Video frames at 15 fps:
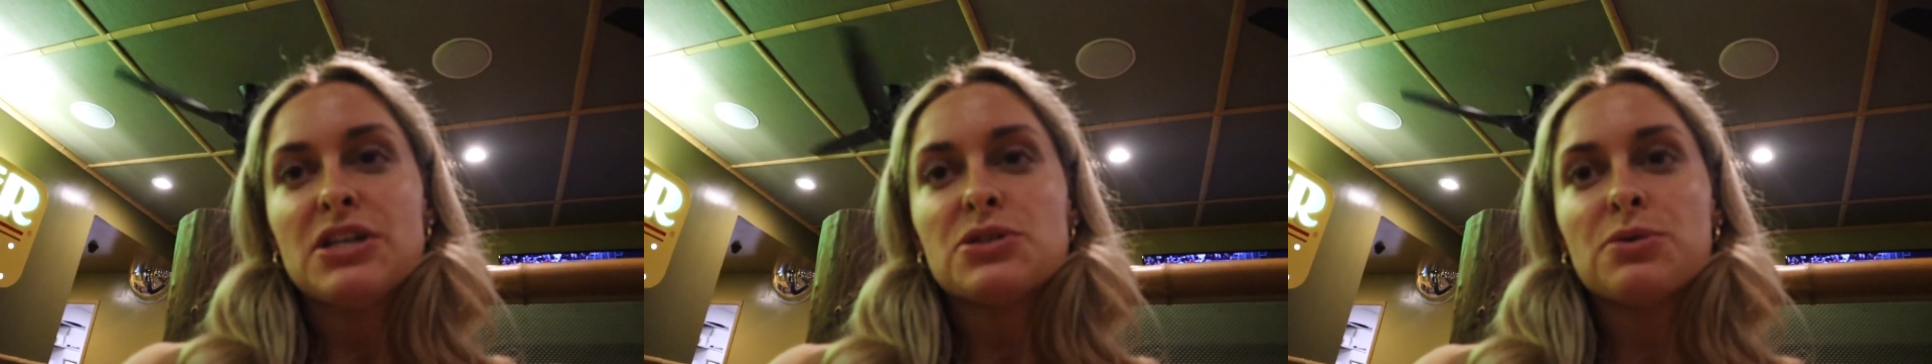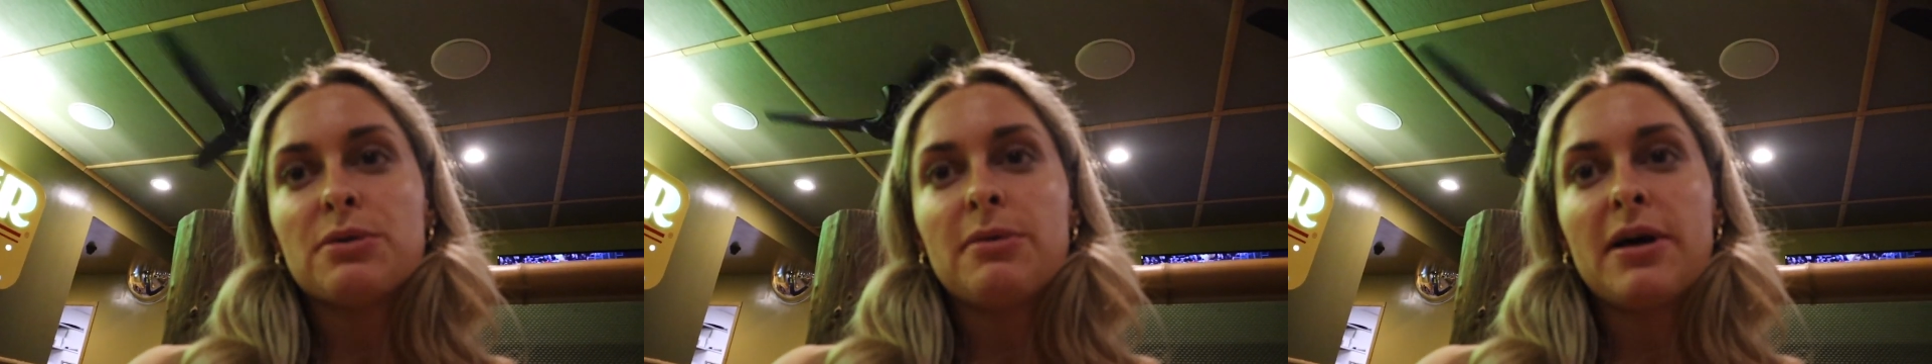
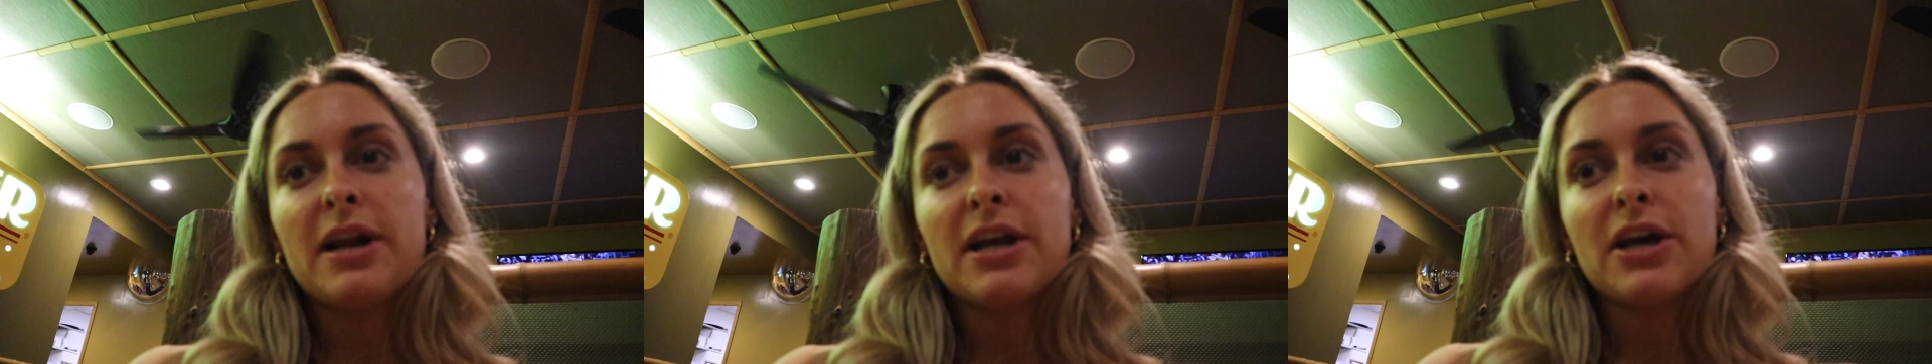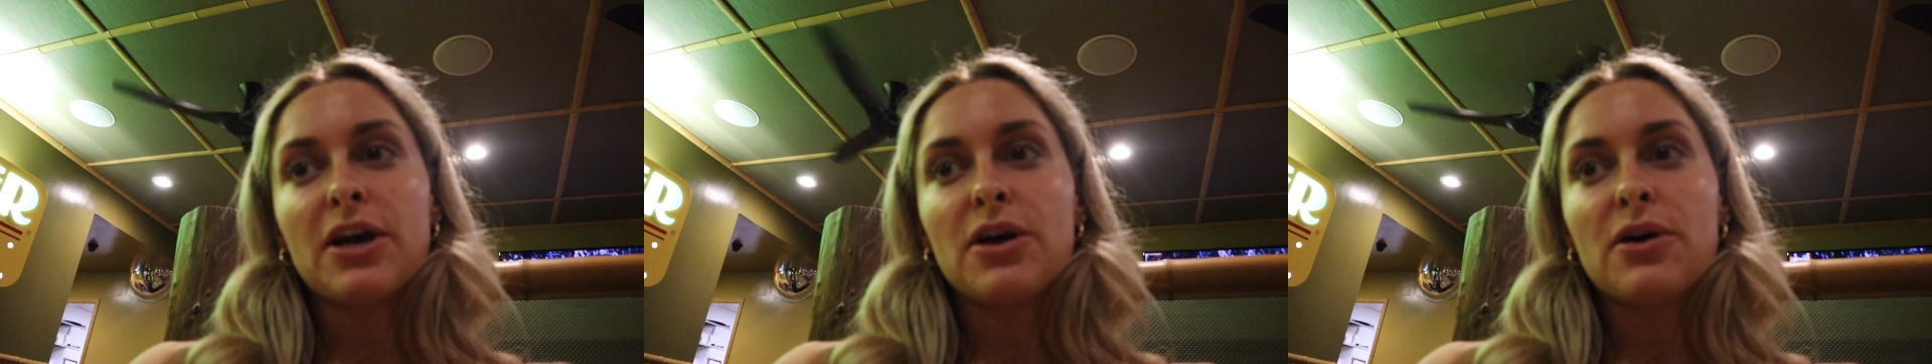So we're about
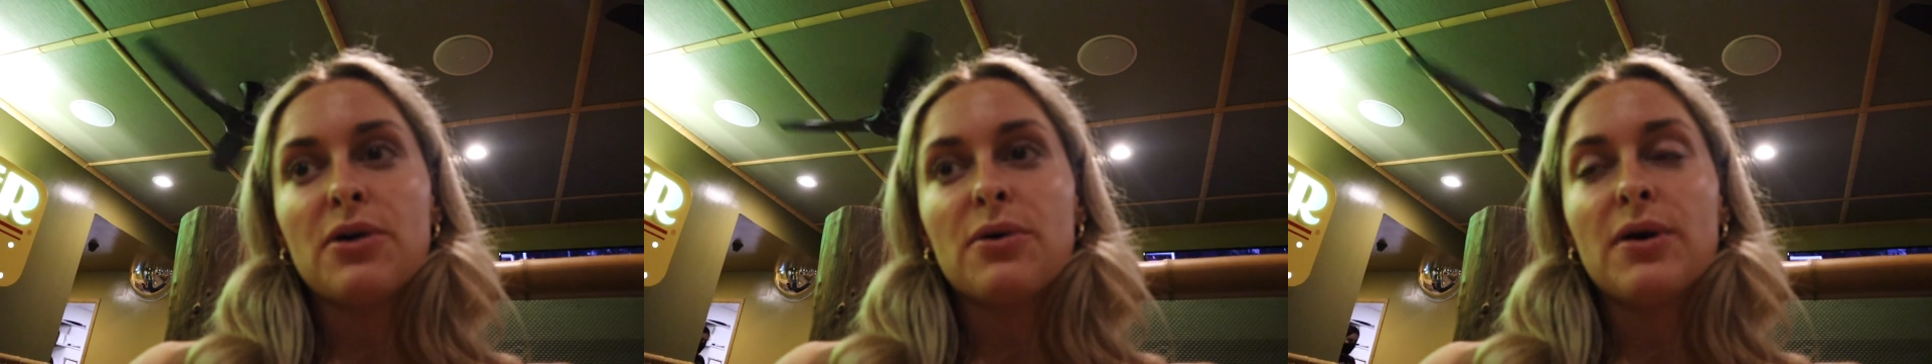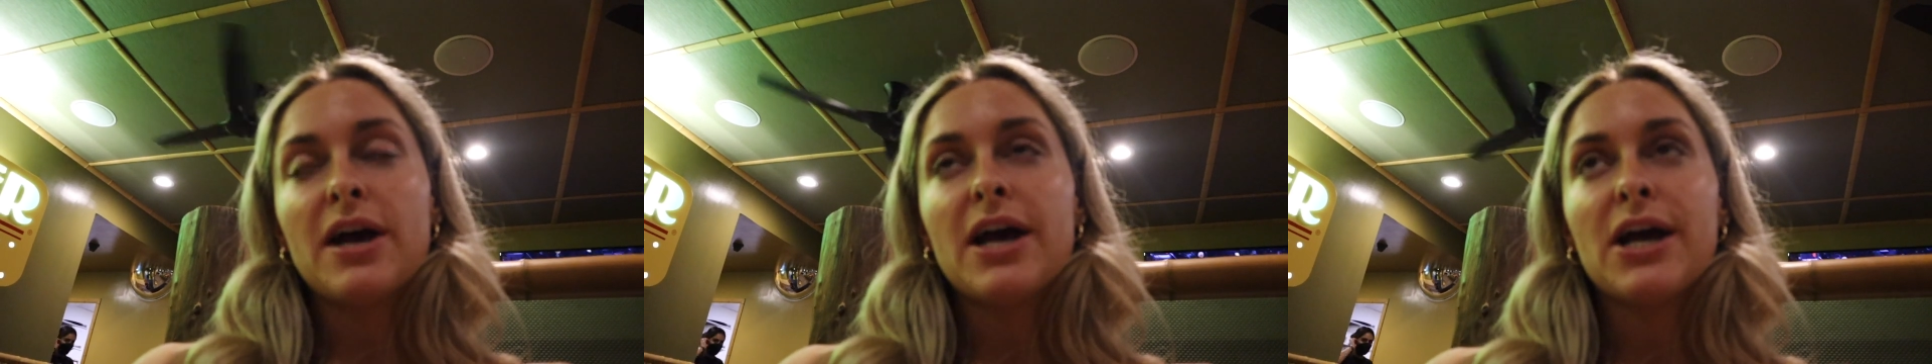to go
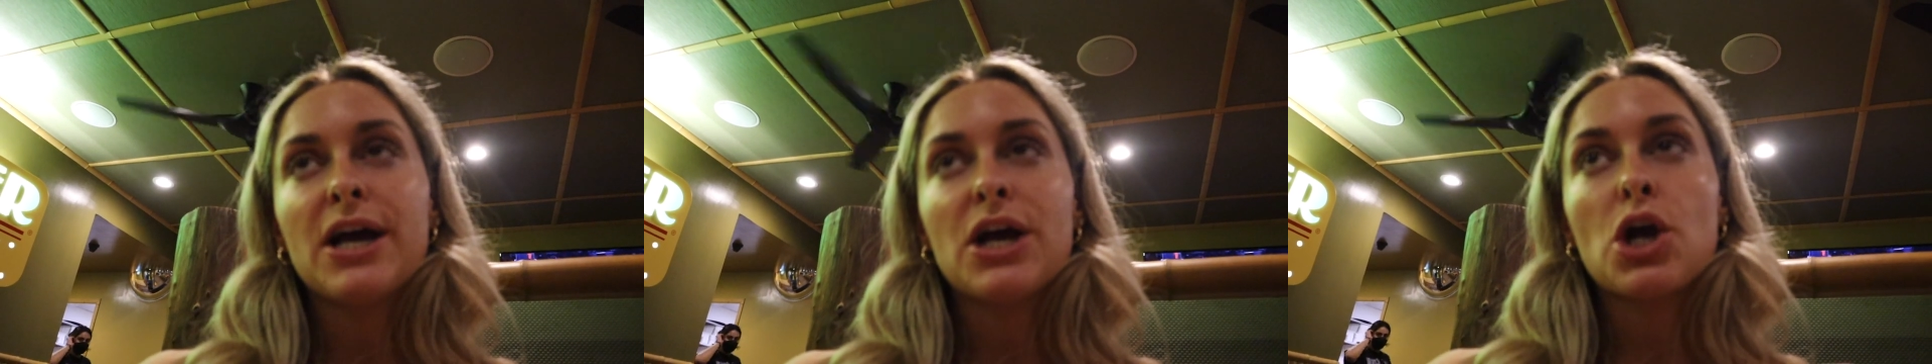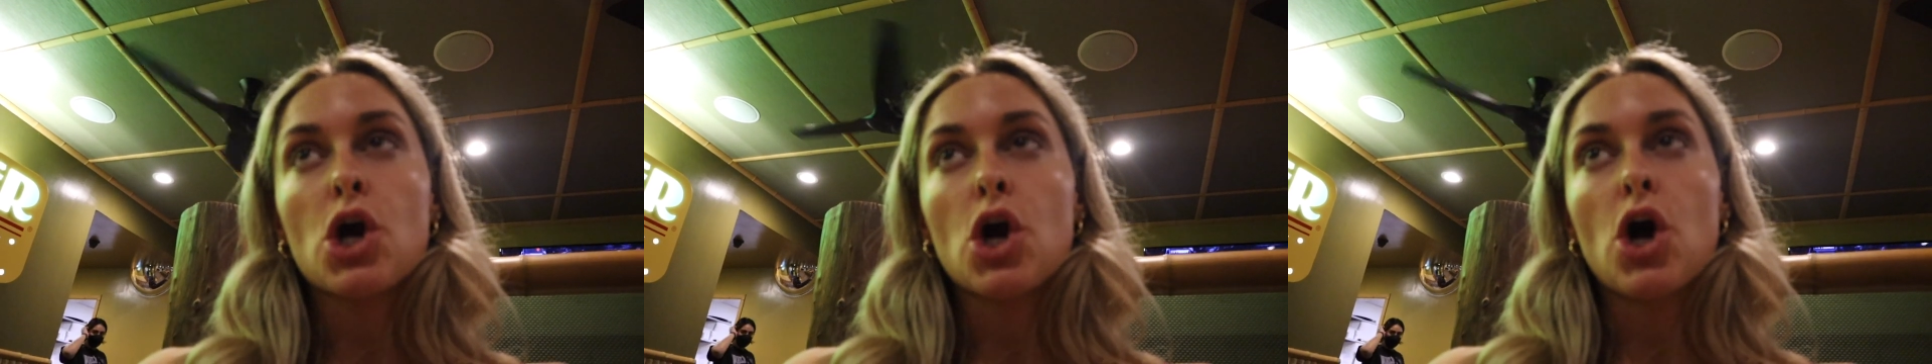
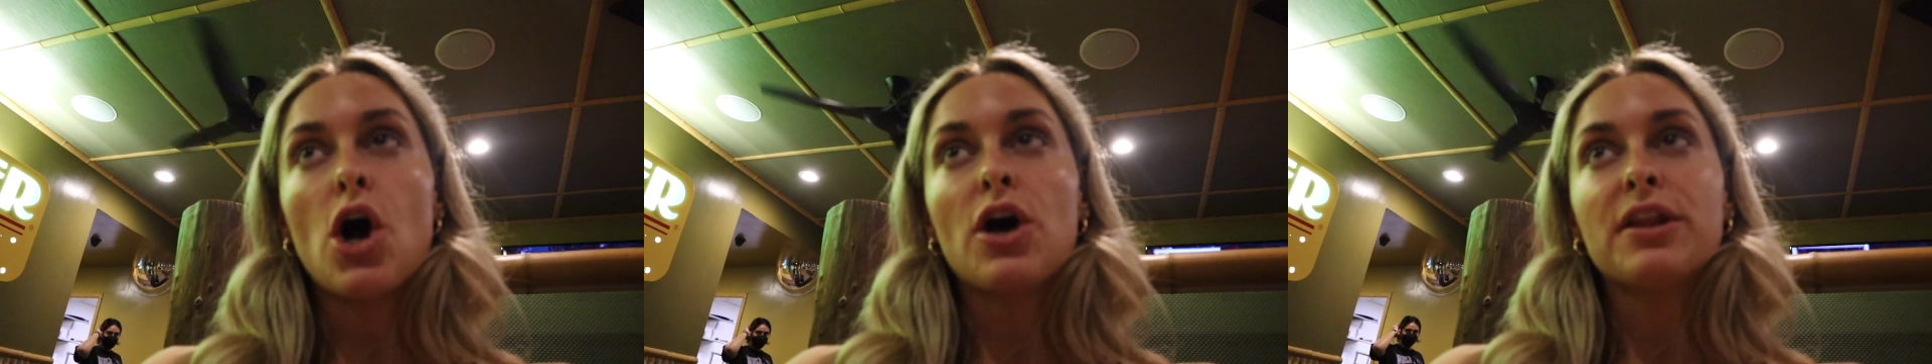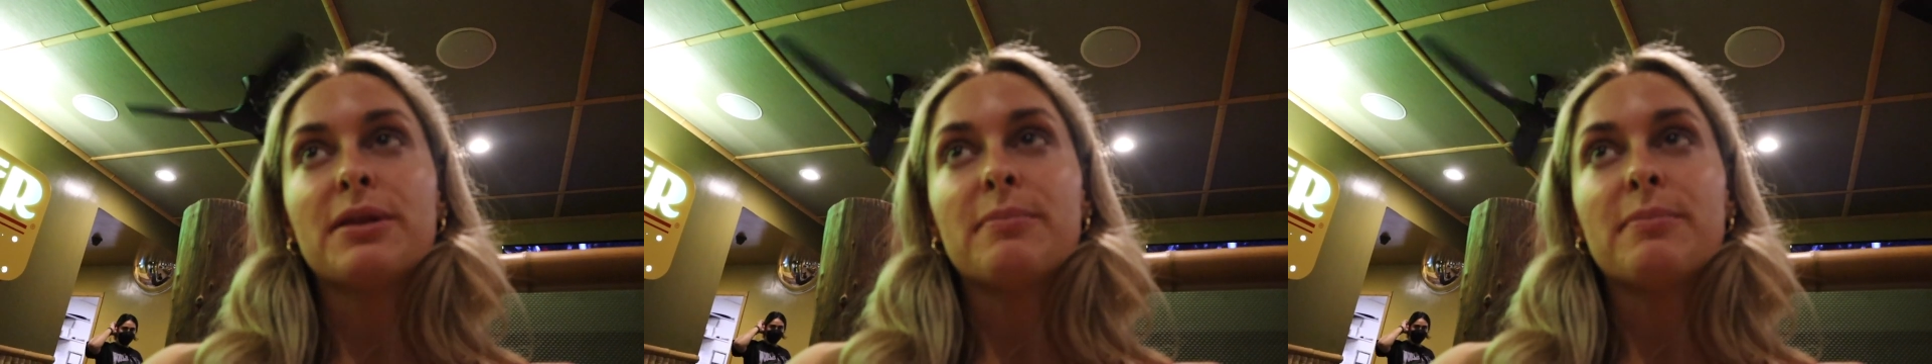crawl on